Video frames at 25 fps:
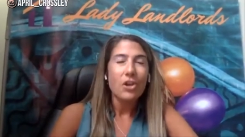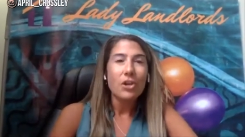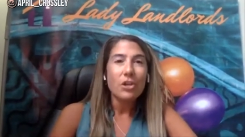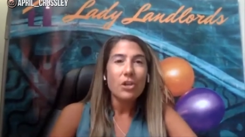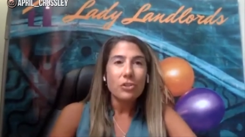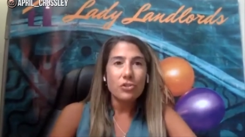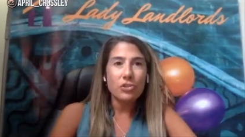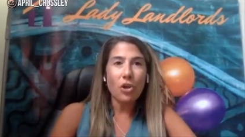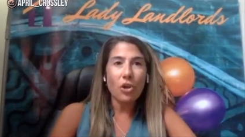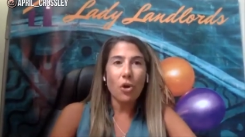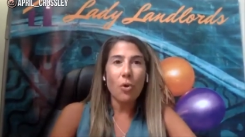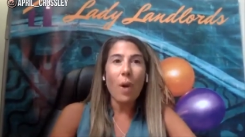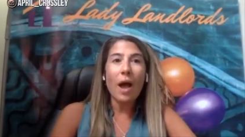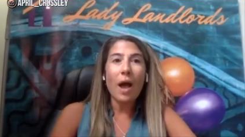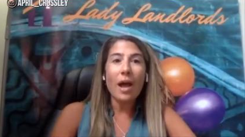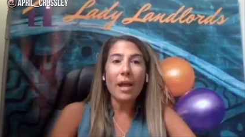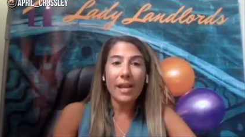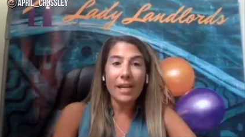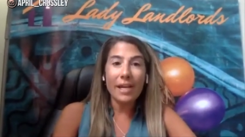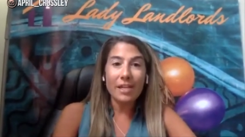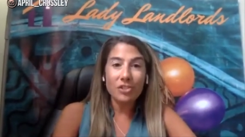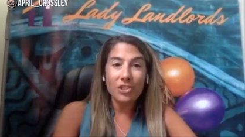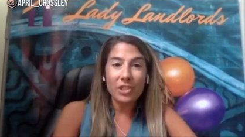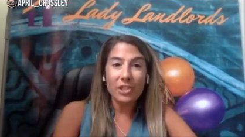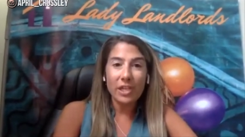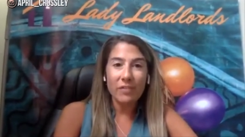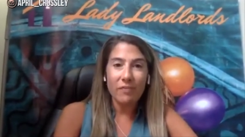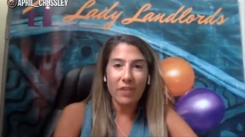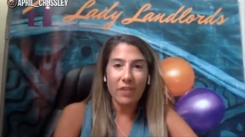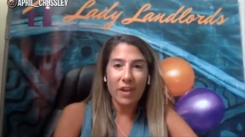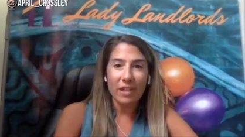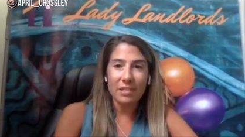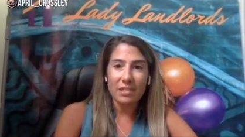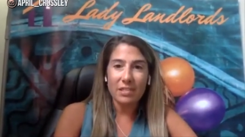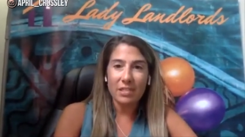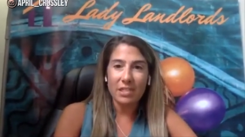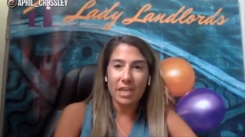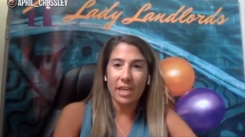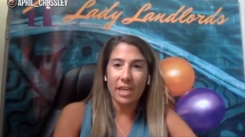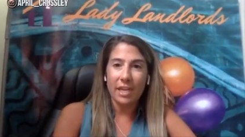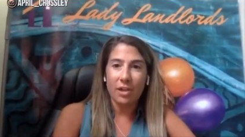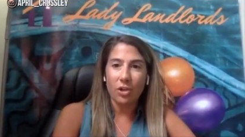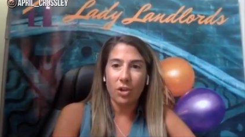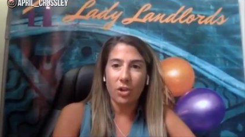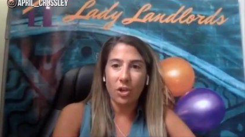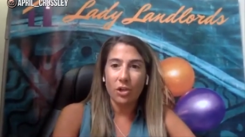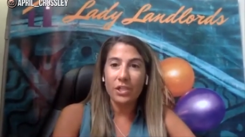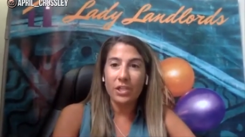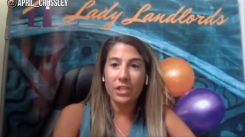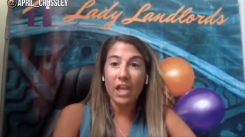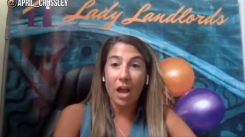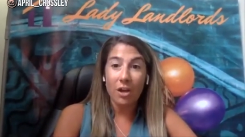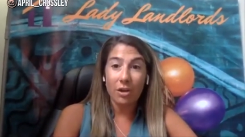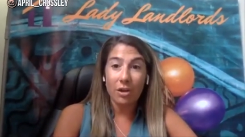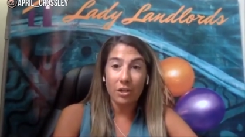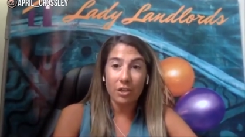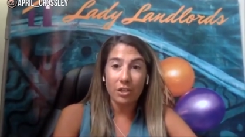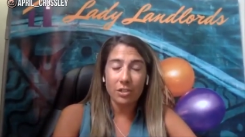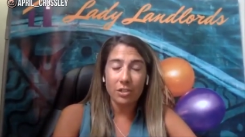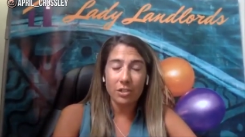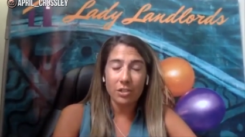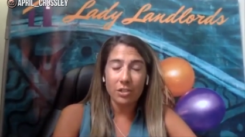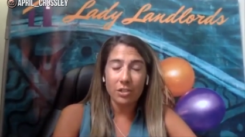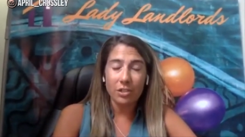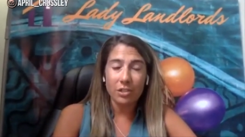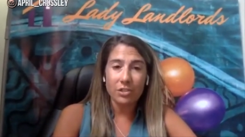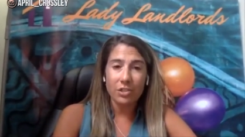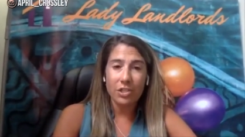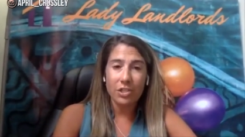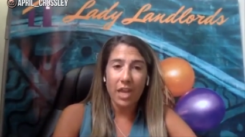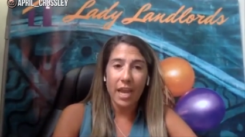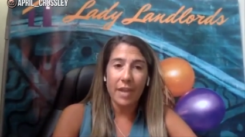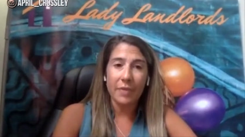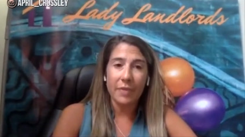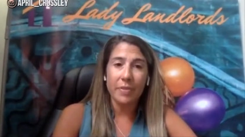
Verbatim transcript: So I actually invest in Yonkers and the